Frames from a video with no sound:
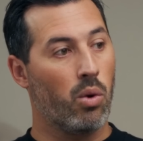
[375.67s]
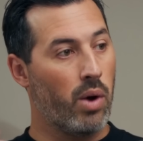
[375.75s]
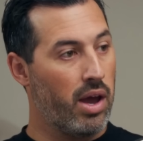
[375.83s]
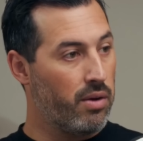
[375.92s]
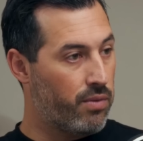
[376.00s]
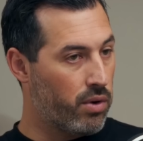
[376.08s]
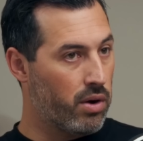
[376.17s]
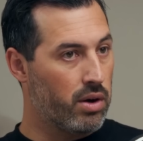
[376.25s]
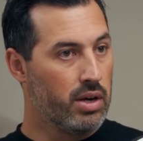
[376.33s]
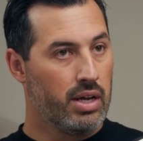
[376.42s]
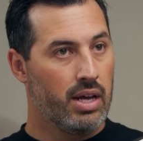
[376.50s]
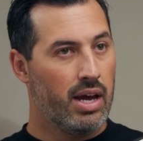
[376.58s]
away
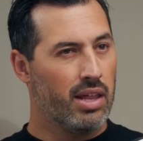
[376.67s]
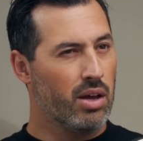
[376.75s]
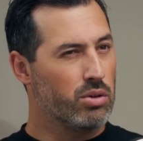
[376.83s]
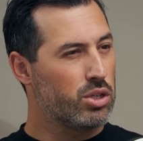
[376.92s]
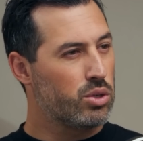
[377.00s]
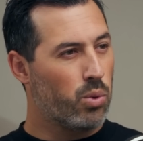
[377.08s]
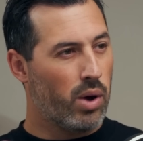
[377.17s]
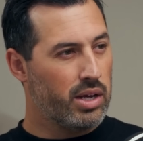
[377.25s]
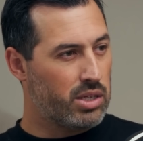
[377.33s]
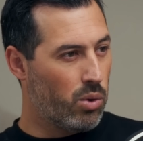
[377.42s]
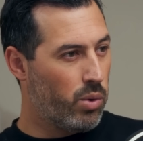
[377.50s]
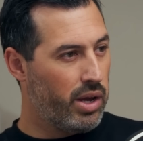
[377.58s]
for, I think it was
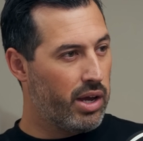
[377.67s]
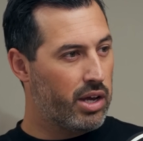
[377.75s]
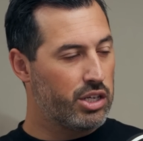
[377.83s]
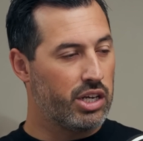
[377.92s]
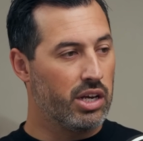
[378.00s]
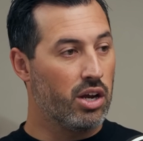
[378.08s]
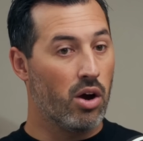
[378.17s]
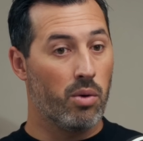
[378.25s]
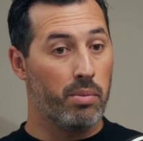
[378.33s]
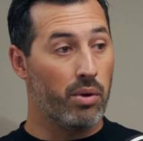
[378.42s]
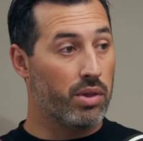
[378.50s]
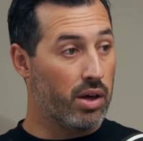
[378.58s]
twice a week, she'd go
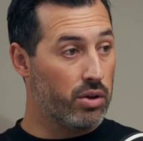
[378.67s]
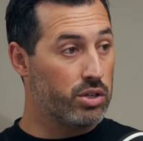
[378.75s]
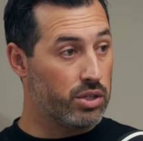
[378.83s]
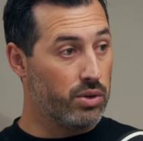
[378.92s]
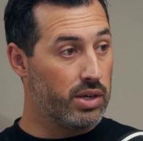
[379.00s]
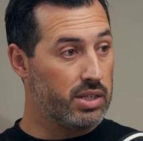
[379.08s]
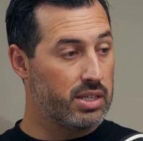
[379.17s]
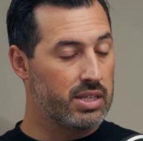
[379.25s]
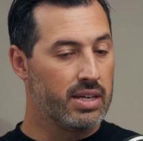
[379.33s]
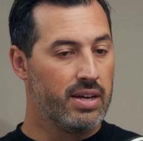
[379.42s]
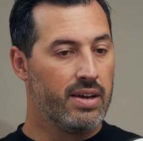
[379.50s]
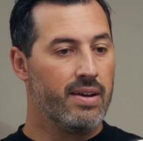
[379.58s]
and be with other
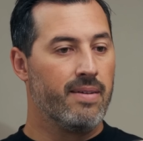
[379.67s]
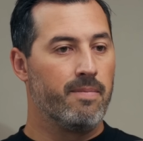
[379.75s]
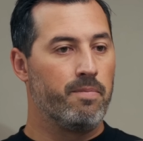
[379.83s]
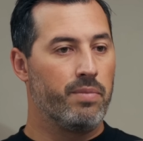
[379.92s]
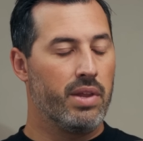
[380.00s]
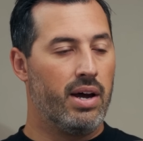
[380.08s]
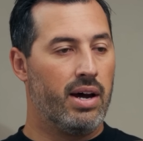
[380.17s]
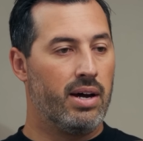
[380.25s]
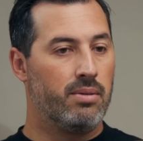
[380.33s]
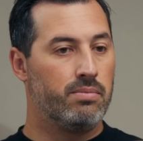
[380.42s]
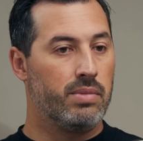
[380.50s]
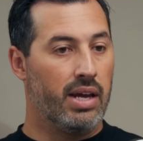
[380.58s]
students
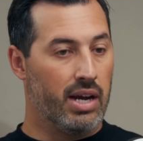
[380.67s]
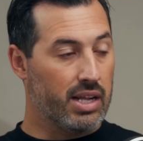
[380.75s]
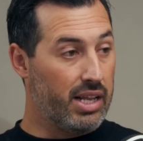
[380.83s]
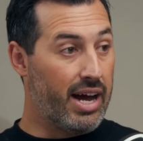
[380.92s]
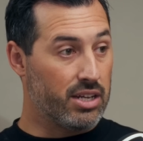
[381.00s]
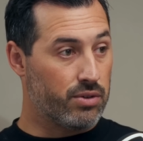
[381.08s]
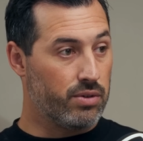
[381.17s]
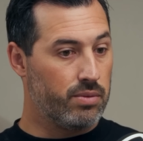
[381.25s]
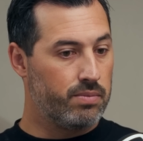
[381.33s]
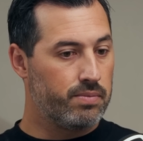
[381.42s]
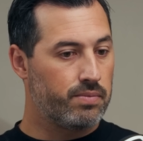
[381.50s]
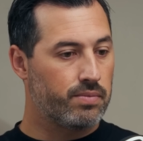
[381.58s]
in a
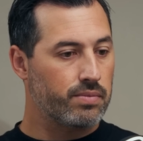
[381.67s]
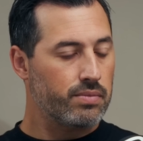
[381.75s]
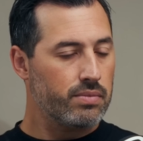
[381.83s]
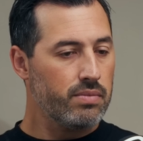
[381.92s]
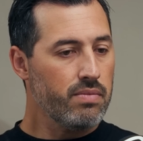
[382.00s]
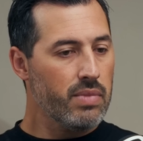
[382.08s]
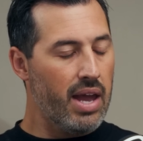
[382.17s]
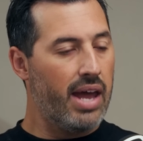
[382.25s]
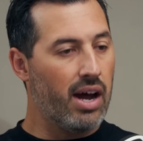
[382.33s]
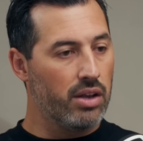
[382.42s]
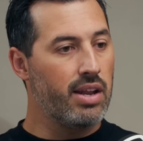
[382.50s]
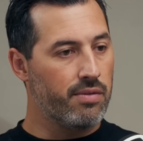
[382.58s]
classroom.
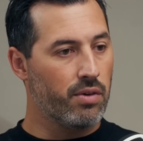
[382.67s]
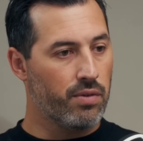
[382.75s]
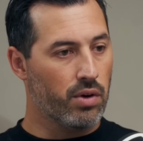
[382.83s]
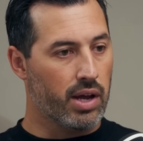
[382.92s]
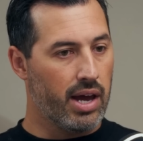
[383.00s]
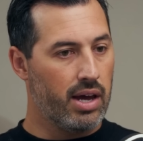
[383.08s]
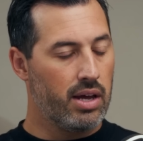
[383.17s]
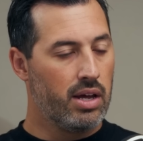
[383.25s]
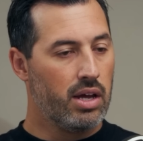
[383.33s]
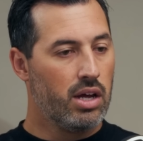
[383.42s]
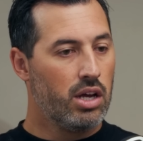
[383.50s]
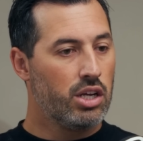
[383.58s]
And I'll never forget,
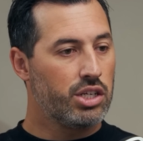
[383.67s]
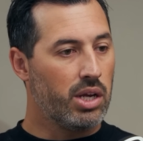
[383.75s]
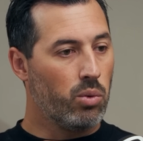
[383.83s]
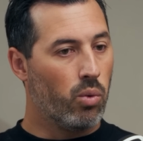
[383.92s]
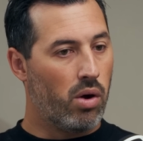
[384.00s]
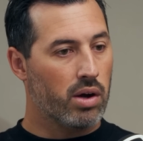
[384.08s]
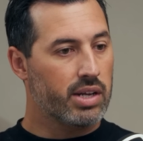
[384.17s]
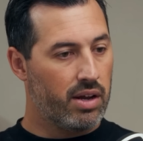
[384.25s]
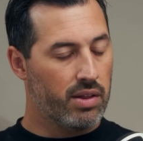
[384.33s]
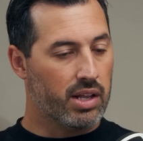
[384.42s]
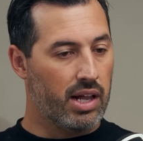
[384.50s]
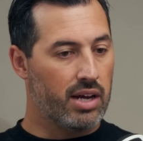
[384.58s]
she walked out
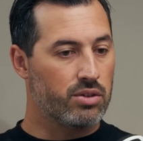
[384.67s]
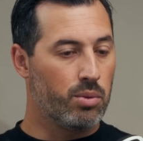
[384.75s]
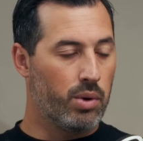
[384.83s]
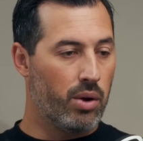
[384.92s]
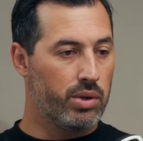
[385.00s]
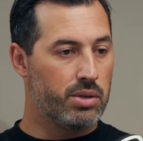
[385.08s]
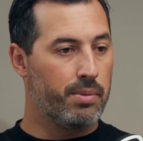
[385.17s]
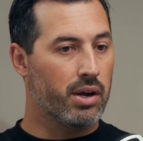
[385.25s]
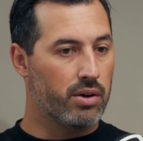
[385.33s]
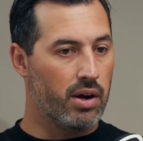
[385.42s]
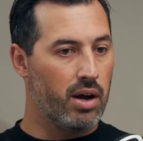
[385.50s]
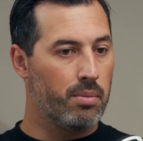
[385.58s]
of the classroom when I went to
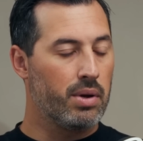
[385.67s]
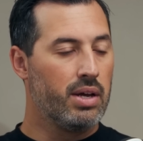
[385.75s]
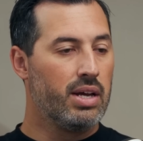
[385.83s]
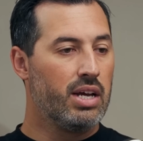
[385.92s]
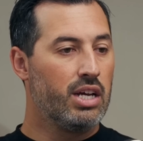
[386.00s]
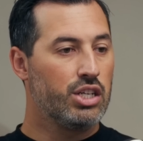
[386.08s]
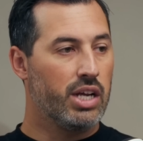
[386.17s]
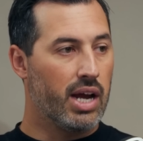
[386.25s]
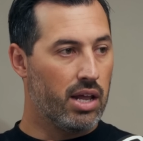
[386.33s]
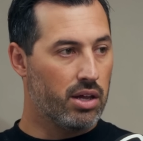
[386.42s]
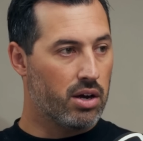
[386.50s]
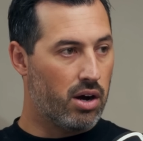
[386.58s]
pick her up. She
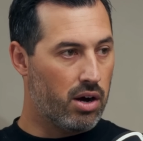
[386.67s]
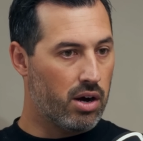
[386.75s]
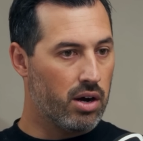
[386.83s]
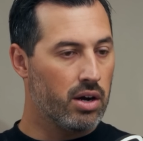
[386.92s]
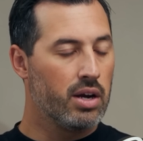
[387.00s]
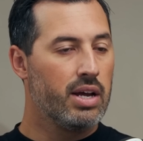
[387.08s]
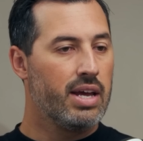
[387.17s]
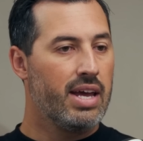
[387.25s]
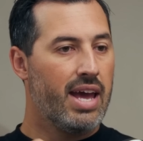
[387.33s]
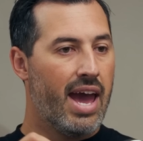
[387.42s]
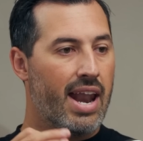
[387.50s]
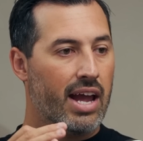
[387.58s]
got in the car
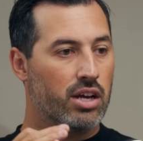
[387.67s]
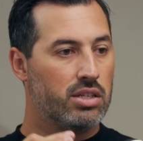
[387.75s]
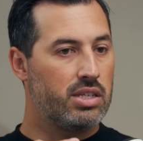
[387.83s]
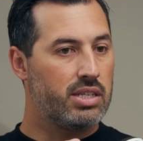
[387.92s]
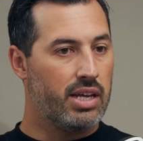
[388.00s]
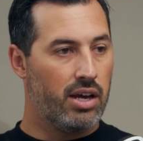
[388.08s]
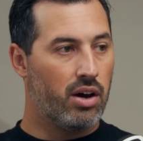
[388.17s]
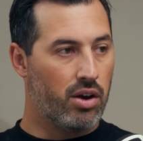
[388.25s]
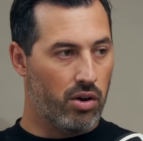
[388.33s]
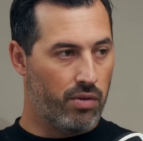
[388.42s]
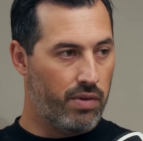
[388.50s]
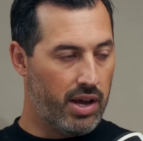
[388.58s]
and I could see it on
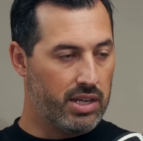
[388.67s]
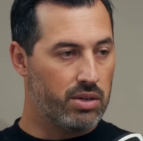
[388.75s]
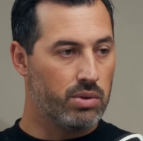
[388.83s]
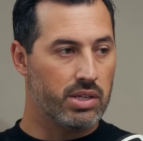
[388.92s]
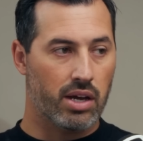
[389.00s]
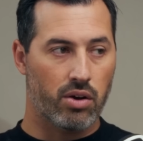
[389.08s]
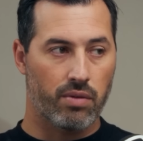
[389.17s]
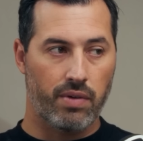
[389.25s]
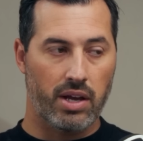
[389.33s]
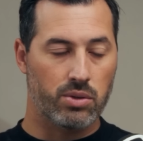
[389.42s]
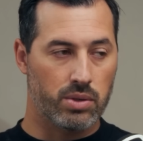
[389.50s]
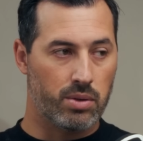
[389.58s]
her face. It was like her
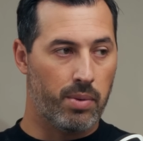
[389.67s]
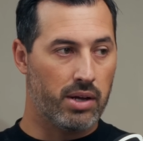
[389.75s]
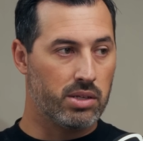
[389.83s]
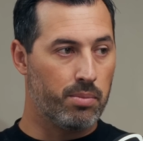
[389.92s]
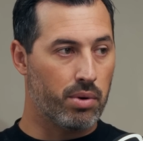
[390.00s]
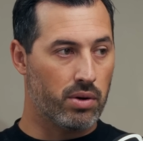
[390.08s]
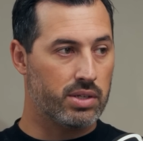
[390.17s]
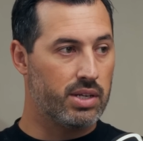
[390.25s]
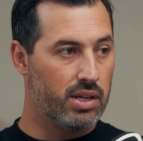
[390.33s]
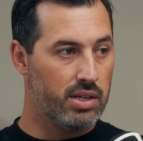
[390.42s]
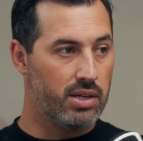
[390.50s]
face was about to burst into